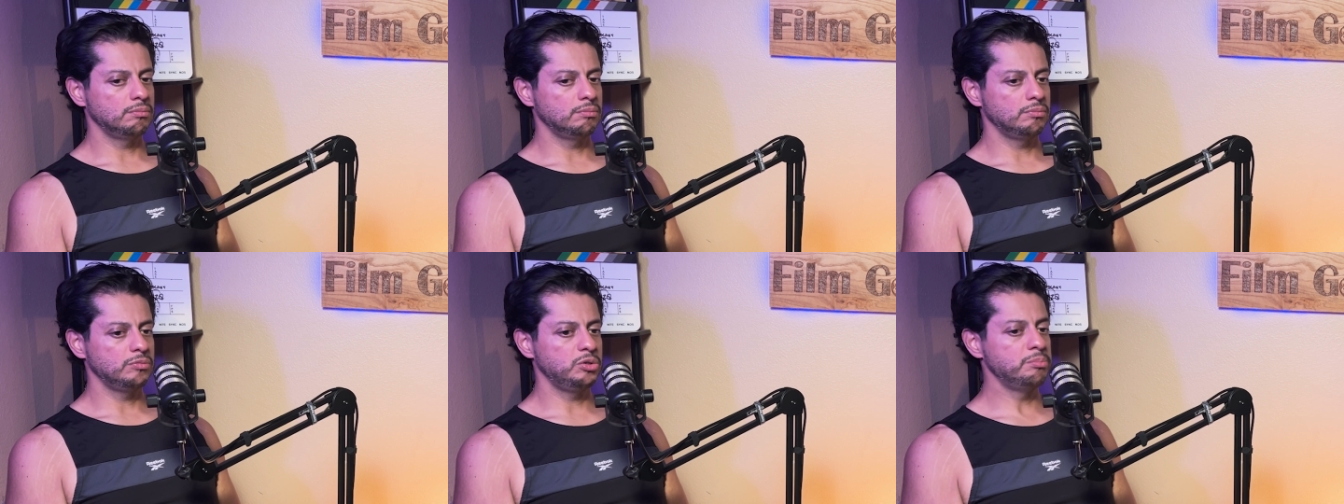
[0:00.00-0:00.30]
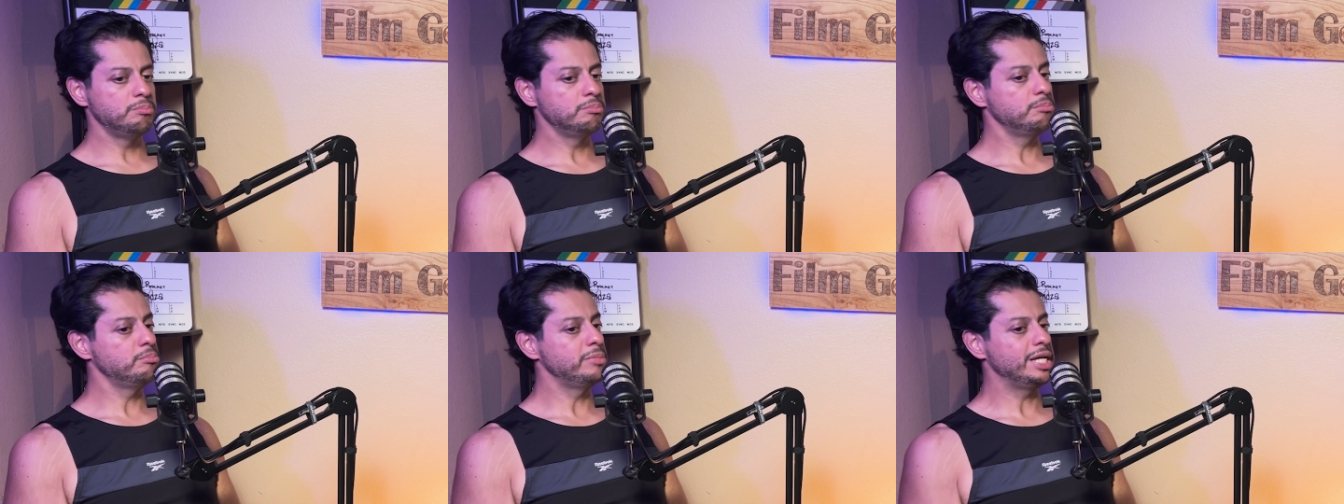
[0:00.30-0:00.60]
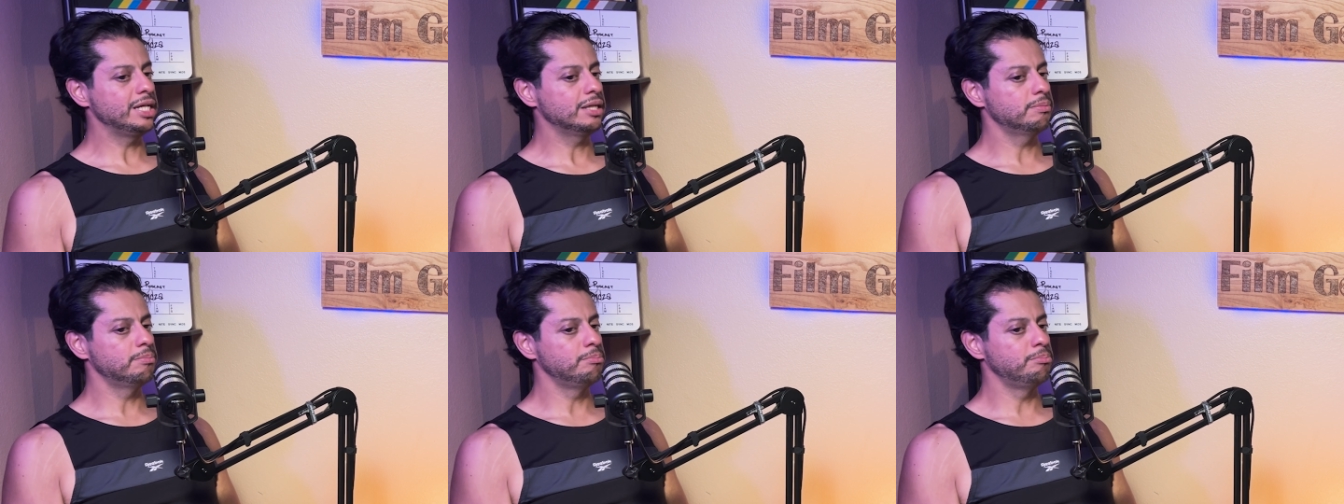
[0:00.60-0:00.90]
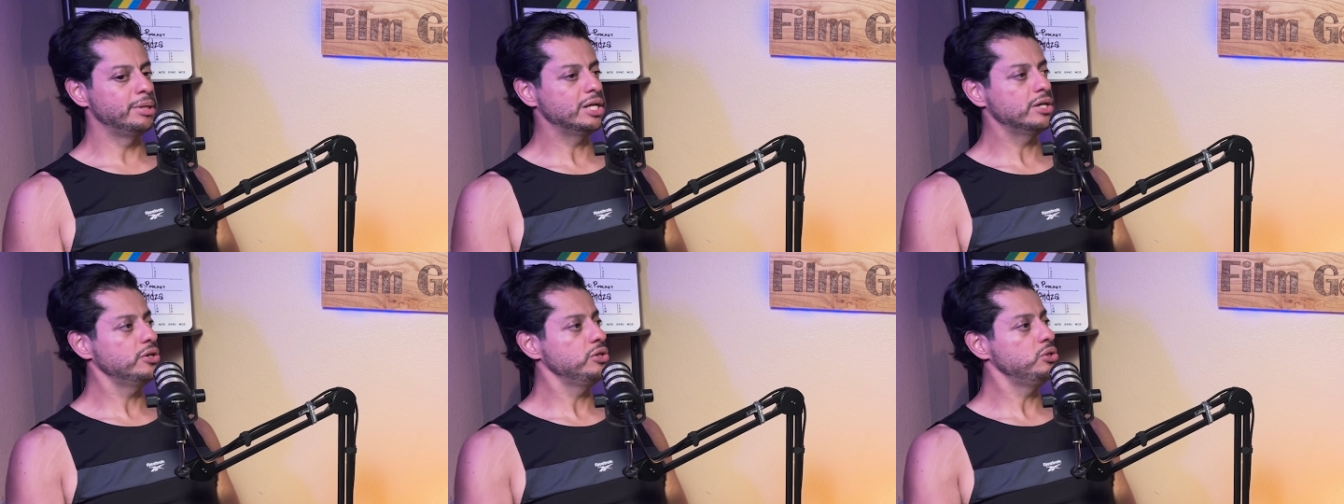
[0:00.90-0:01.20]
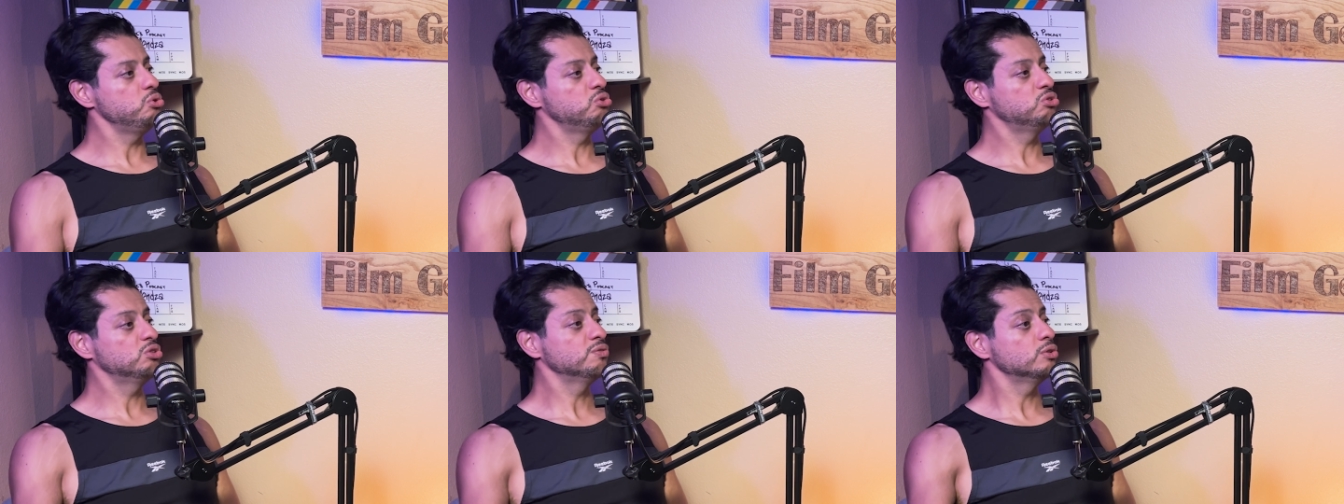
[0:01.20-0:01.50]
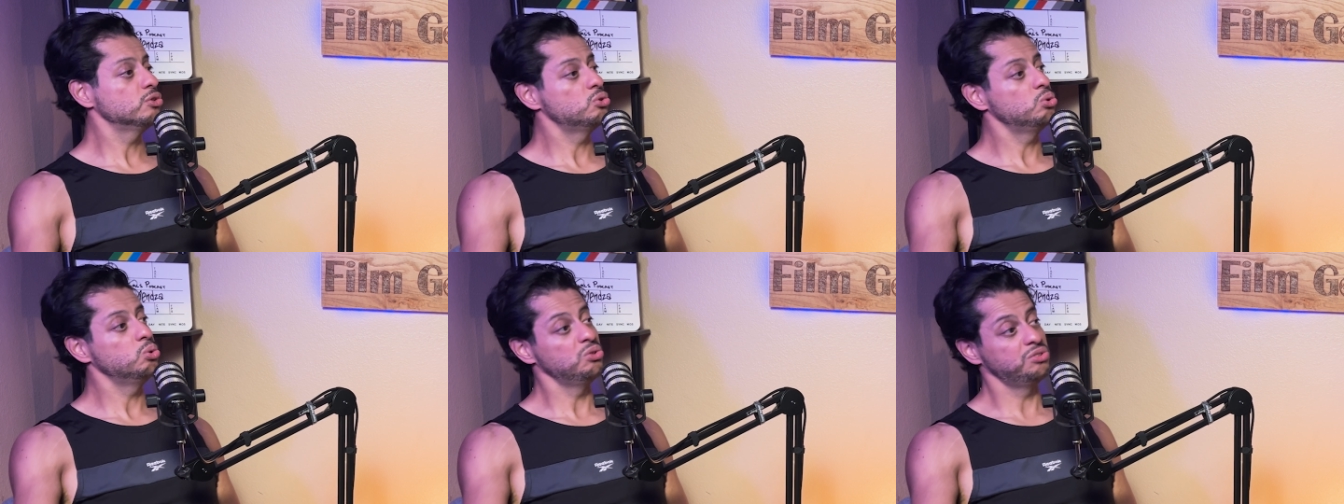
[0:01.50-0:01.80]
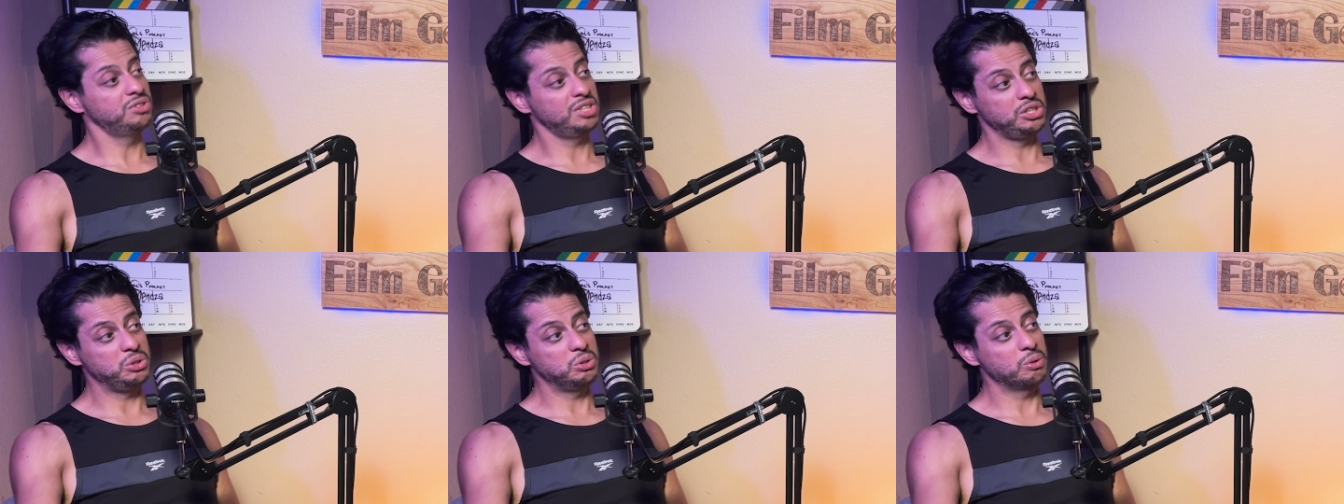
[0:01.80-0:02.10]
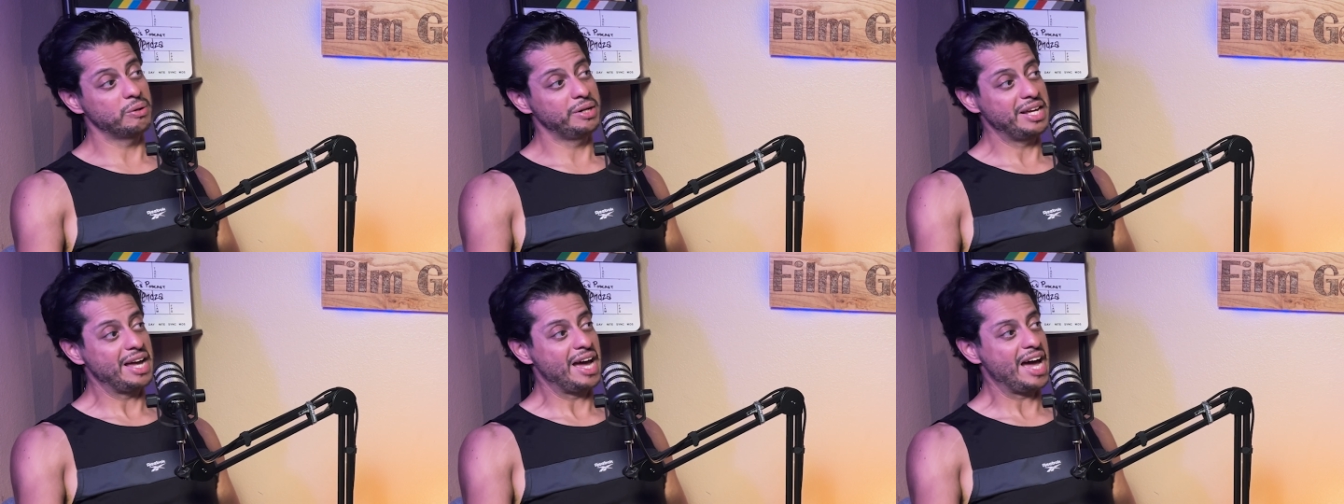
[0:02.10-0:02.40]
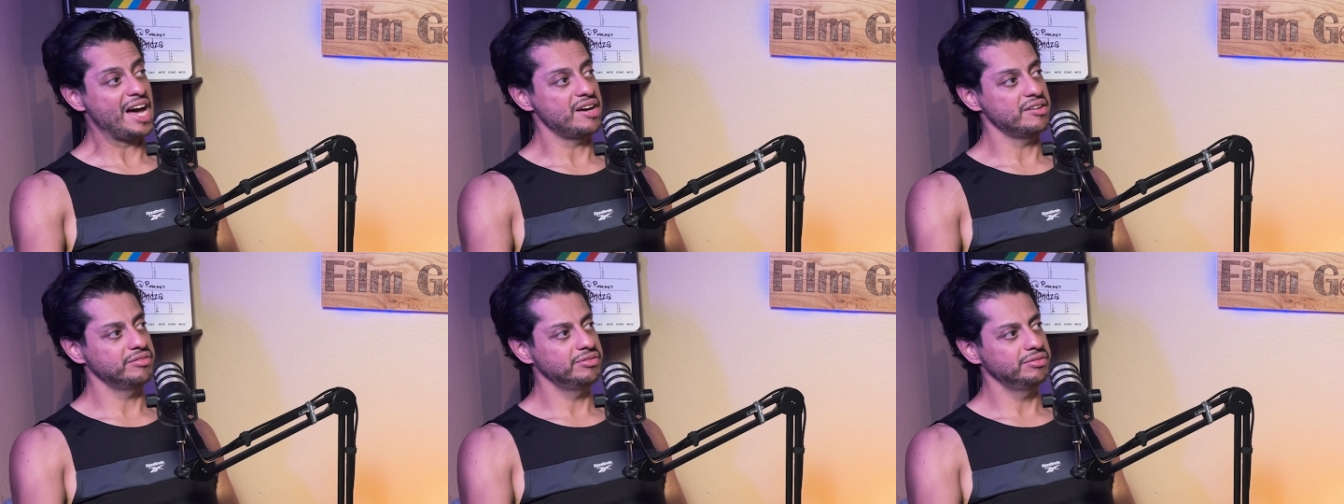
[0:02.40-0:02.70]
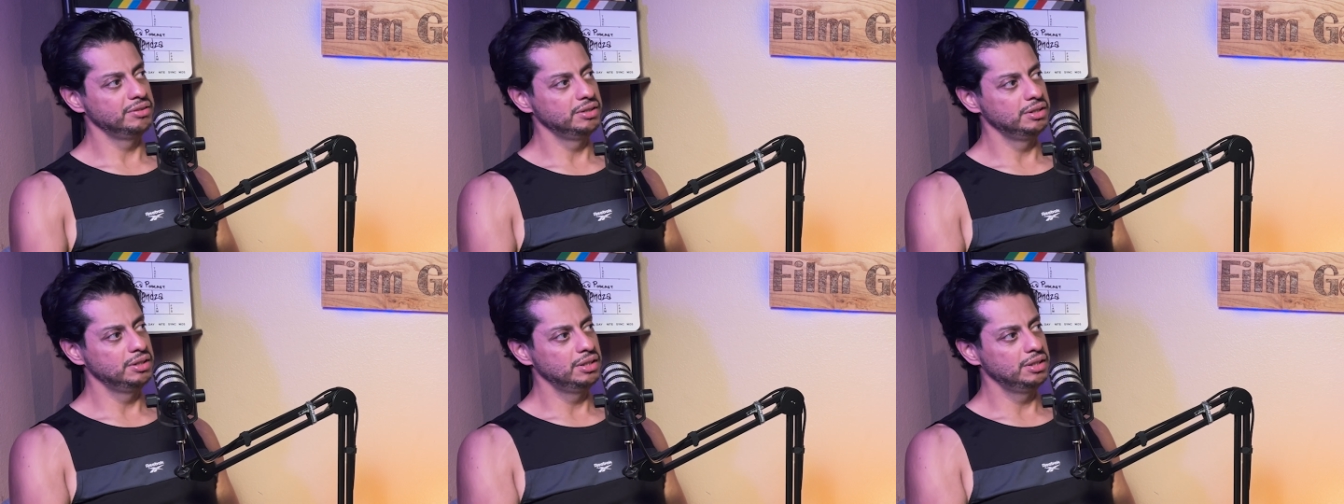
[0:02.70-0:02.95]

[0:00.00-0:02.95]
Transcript: you make better use of the tools that you already have,